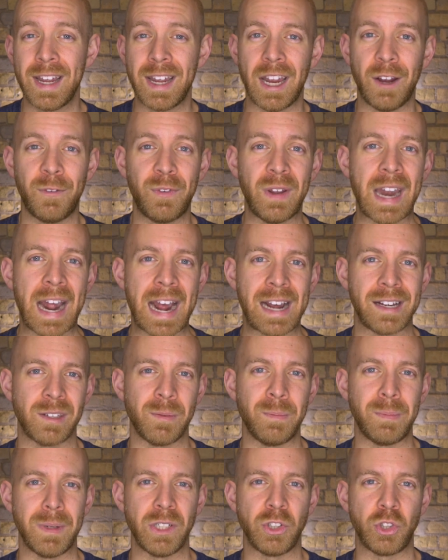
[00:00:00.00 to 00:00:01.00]
if it
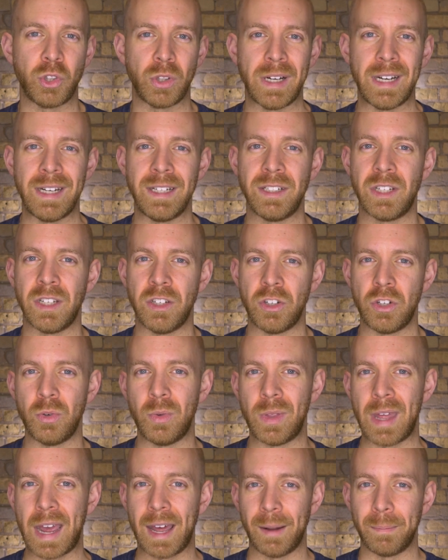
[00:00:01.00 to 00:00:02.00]
hasn't been trained to
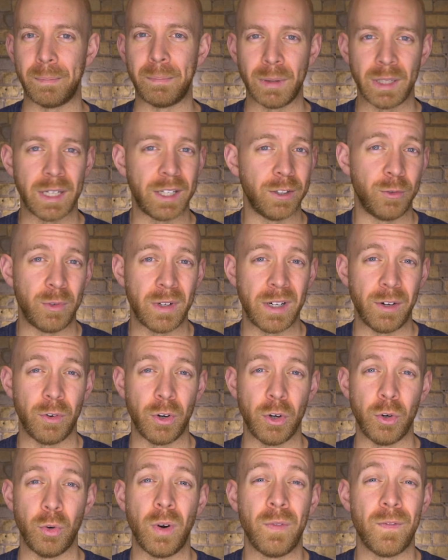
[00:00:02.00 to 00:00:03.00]
do that blood
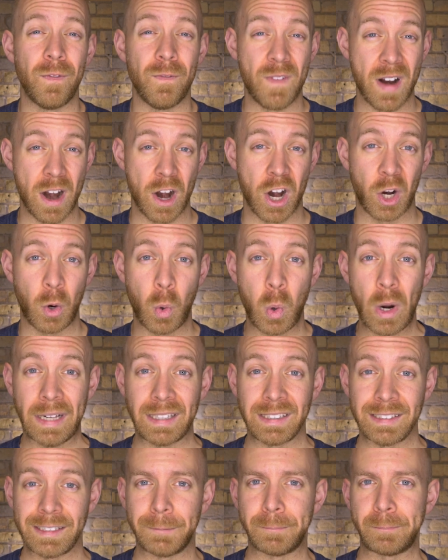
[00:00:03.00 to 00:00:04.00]
reroute very
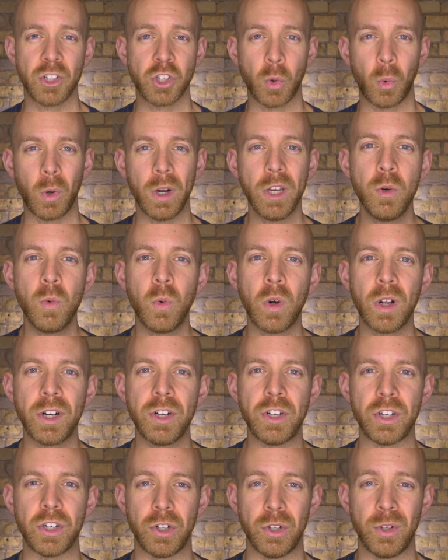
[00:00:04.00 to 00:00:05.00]
quickly. So what you wanna
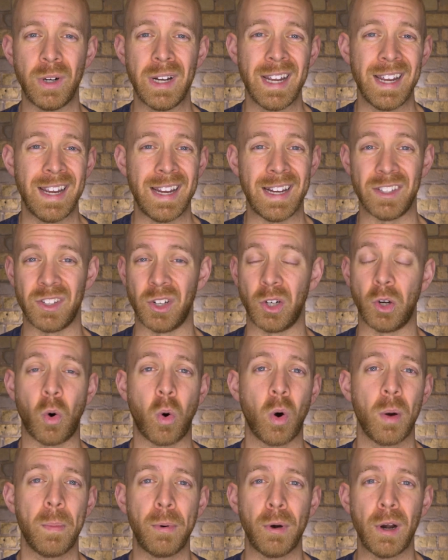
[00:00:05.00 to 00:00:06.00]
do is
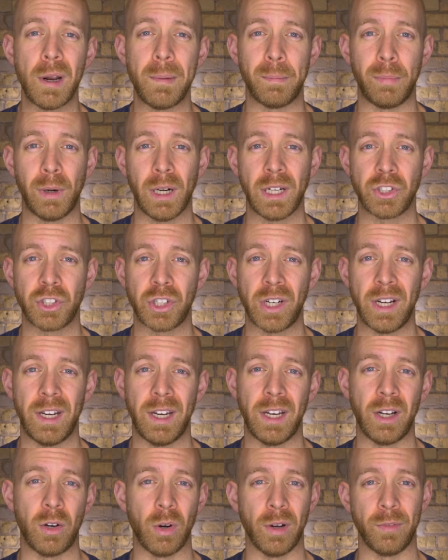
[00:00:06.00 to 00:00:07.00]
incorporate brick
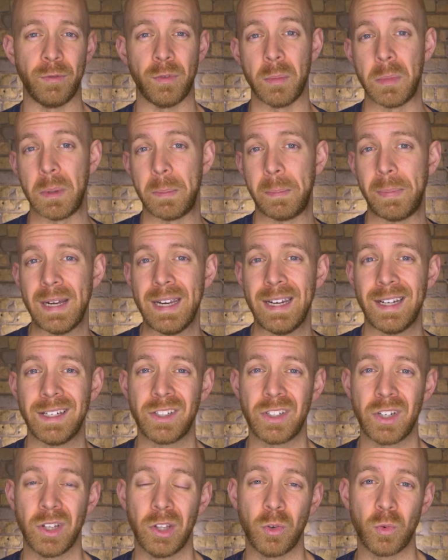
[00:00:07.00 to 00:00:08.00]
training going from the bike
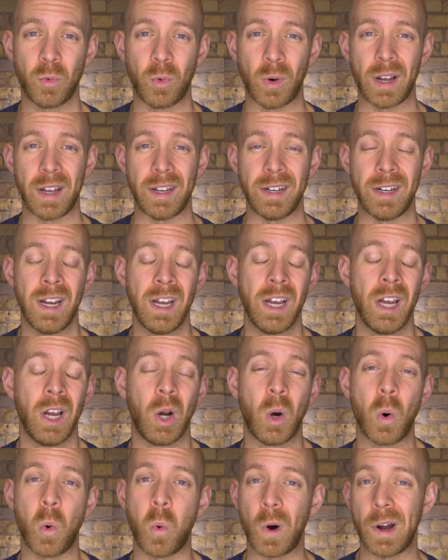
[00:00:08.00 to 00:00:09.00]
to the run
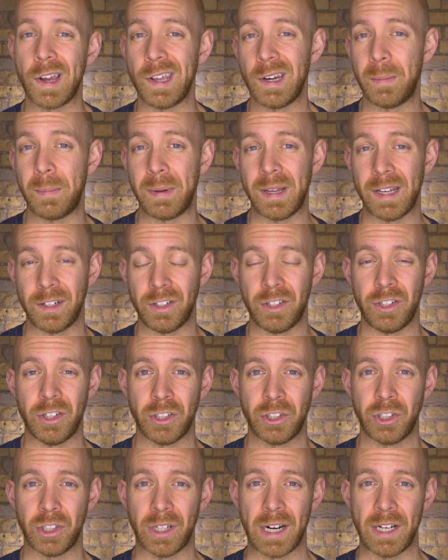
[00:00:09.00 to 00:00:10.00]
quite a bit in
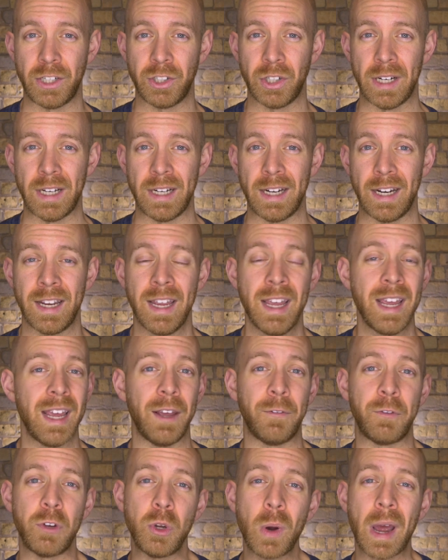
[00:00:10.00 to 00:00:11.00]
your tri training.
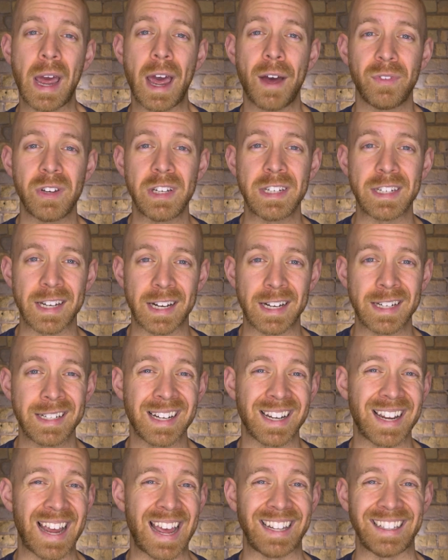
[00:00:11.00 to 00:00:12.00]
If you haven't
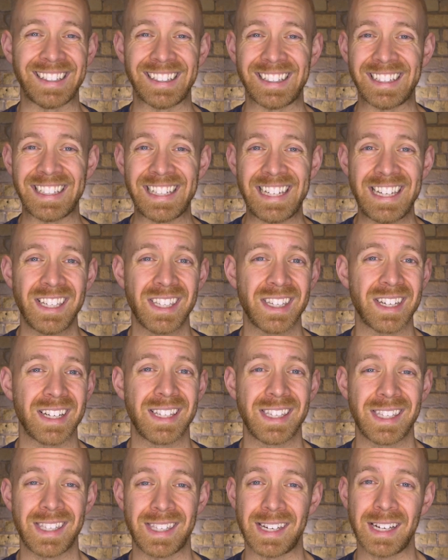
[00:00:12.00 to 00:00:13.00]
done at least
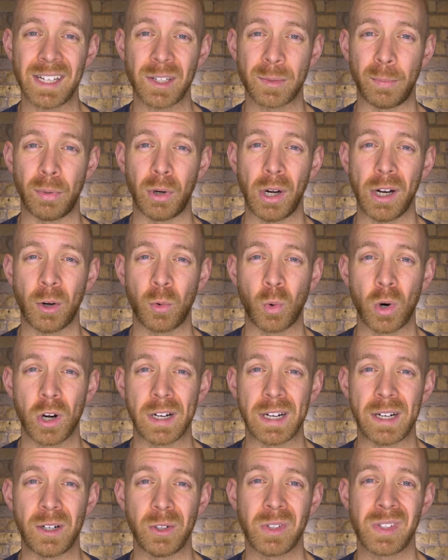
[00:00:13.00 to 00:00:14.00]
6 brick
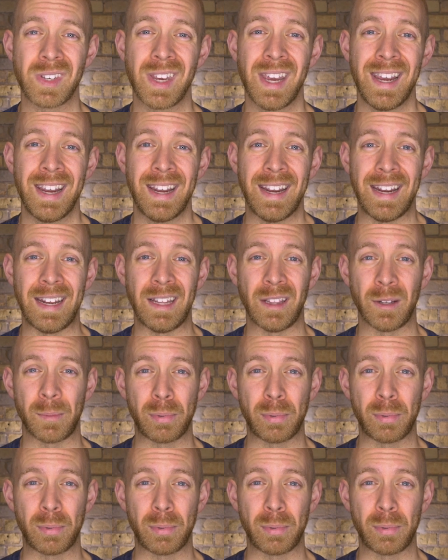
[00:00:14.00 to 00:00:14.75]
workouts in the